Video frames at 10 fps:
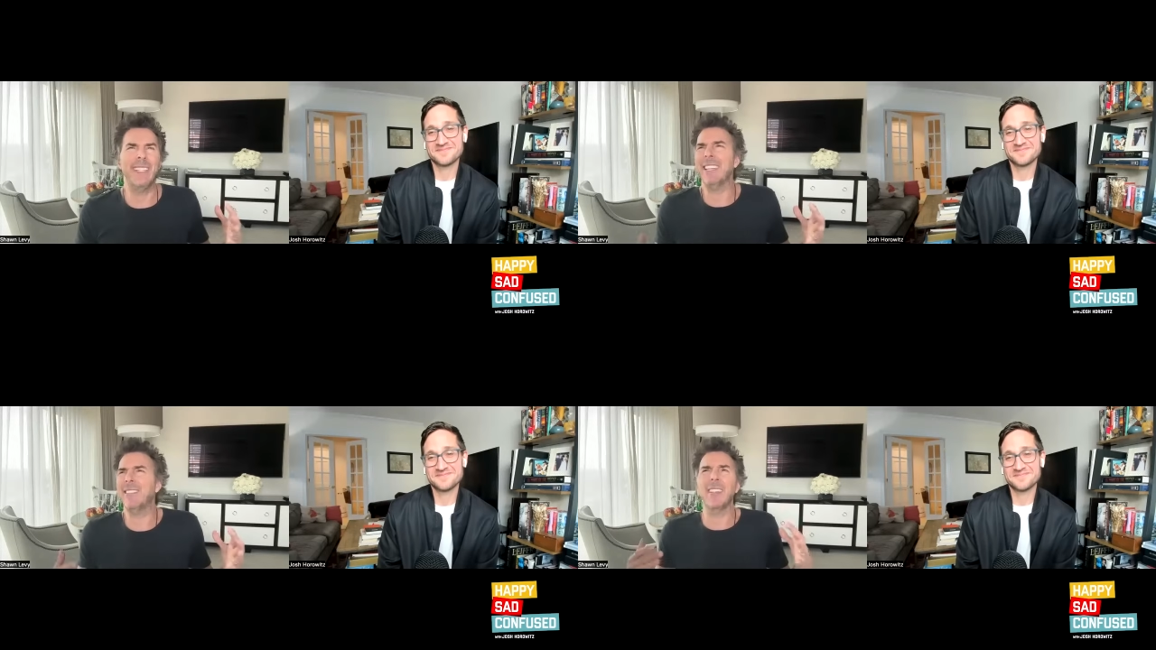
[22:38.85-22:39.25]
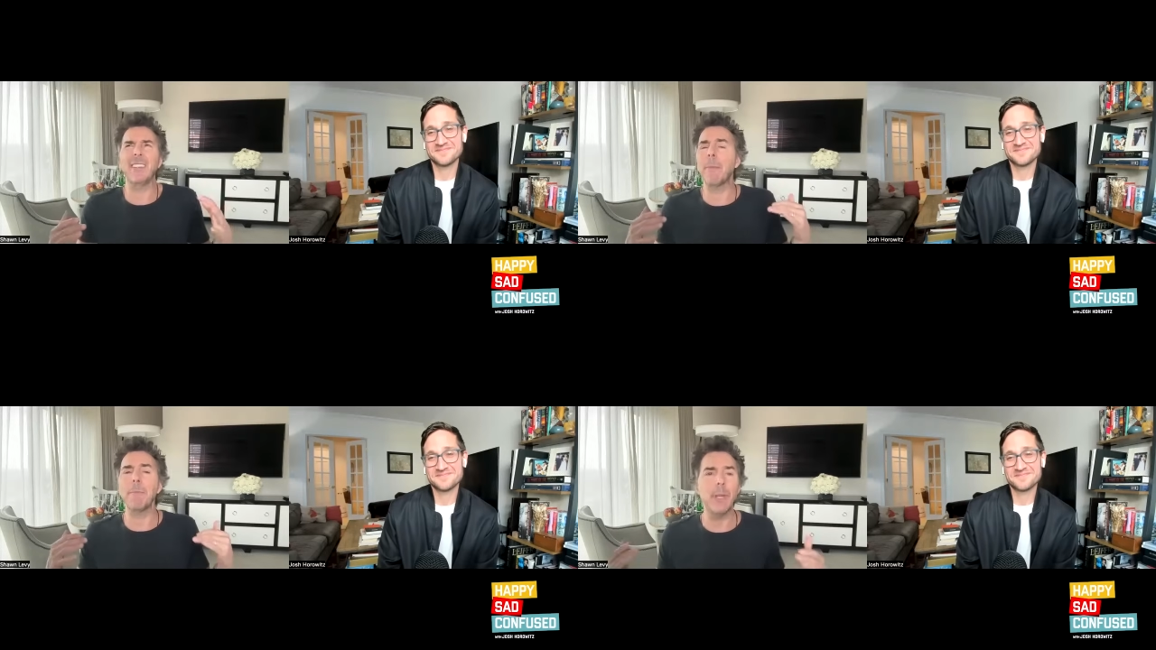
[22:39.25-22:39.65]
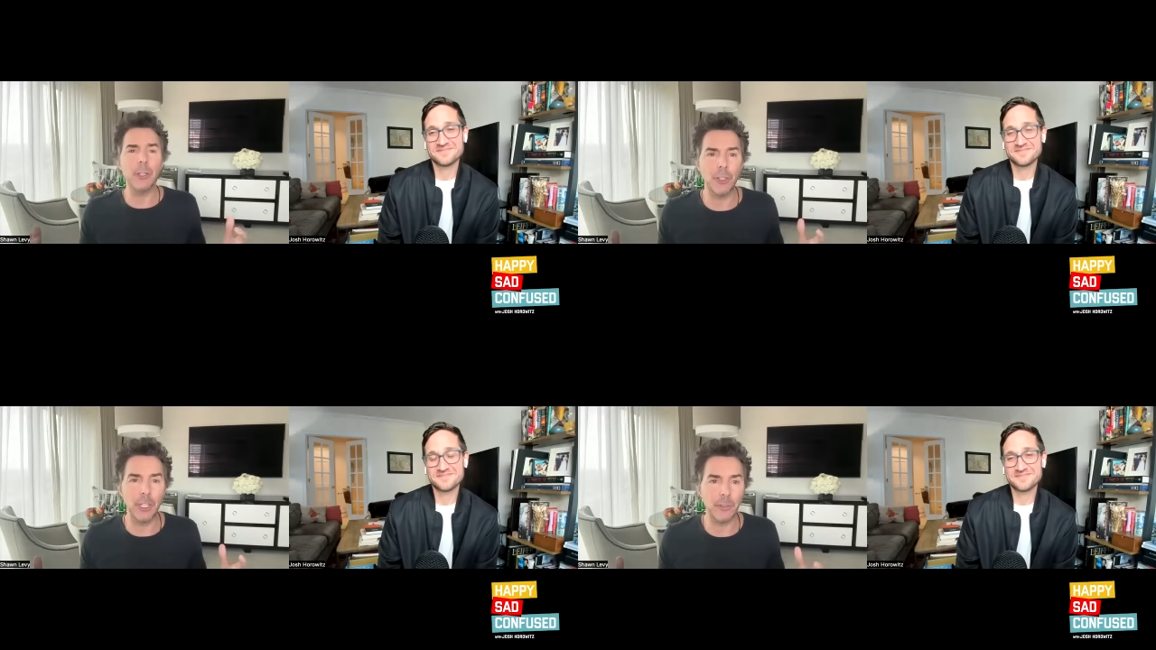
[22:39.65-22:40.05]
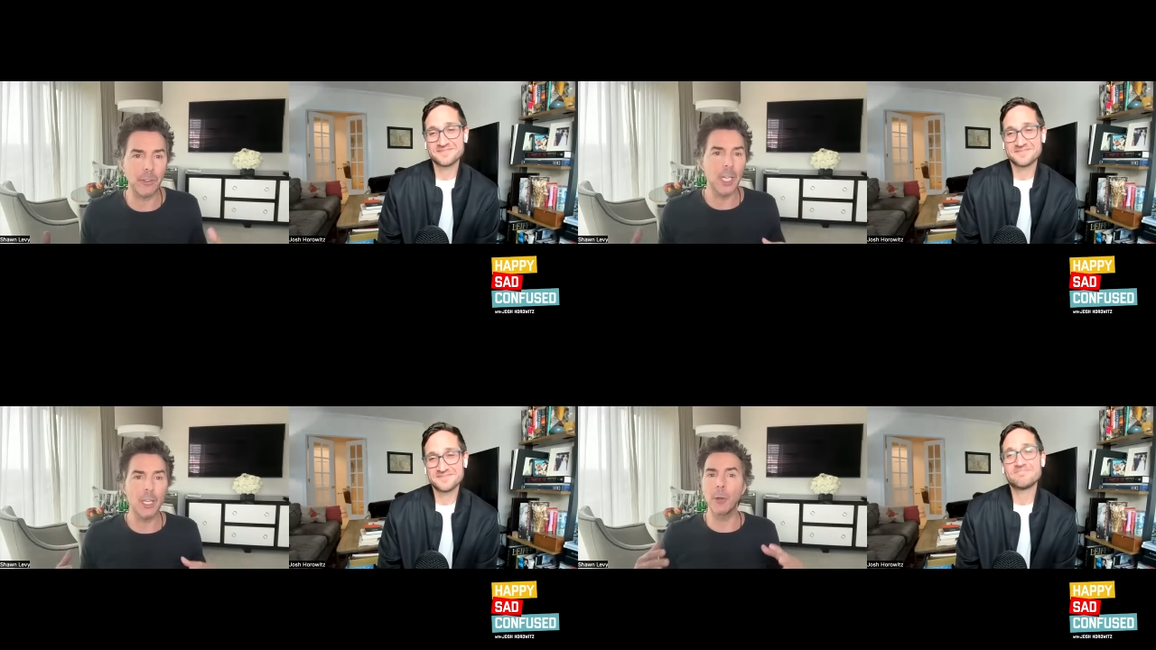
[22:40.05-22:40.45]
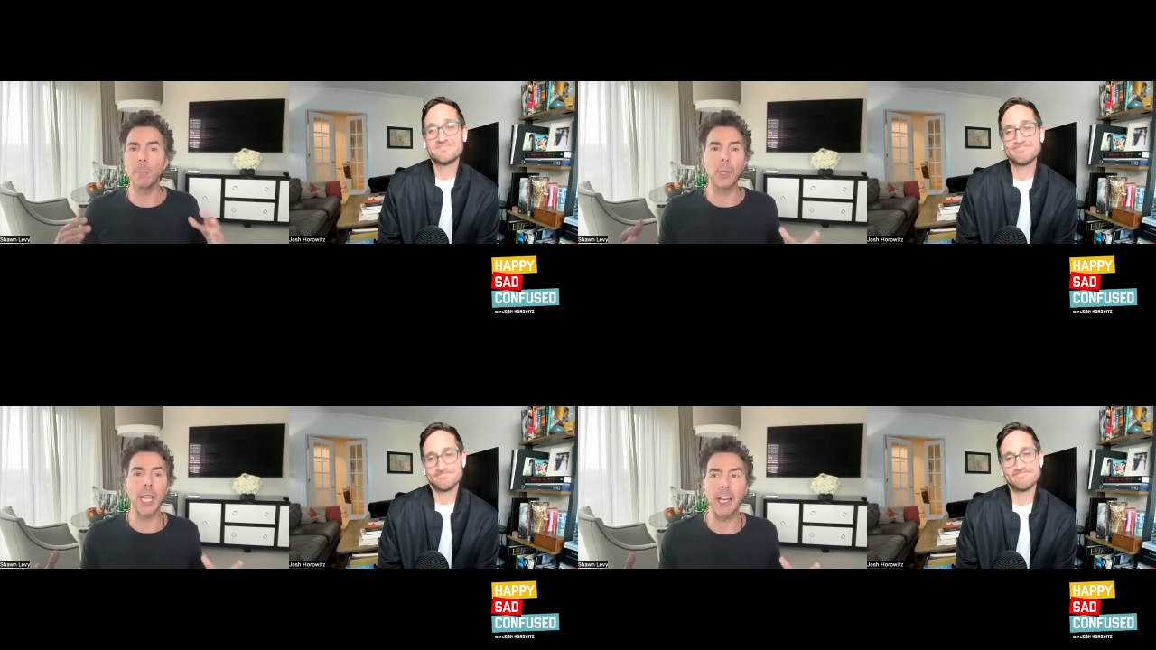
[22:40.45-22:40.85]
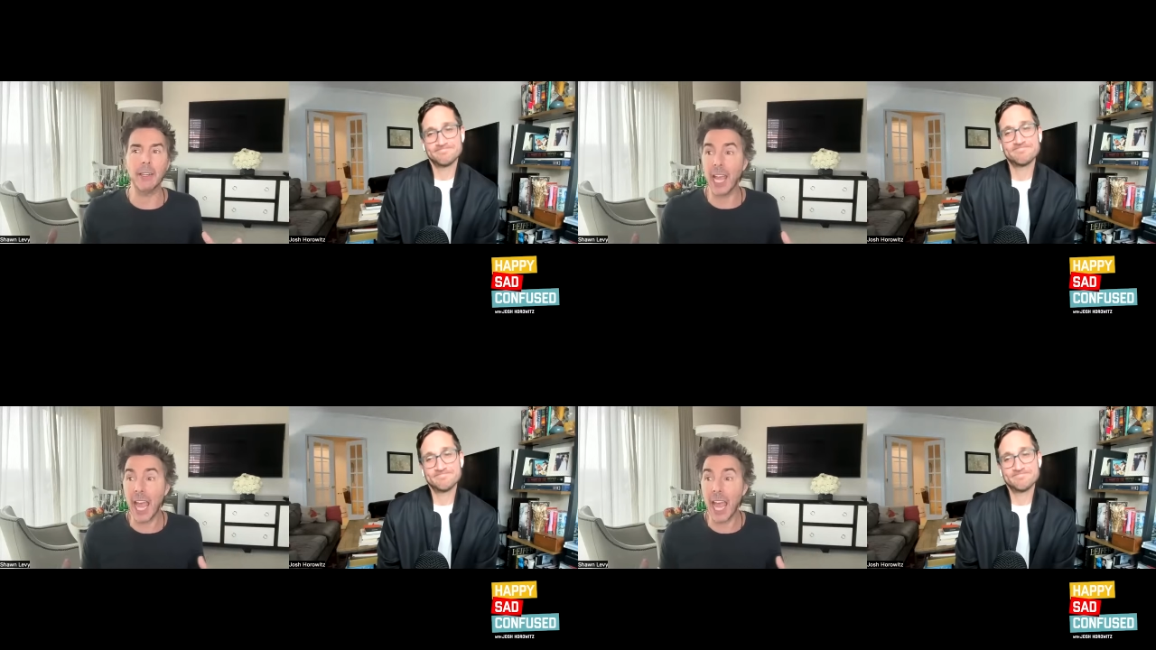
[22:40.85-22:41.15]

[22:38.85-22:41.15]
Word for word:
Speaker 1: it's as ambitious, complex,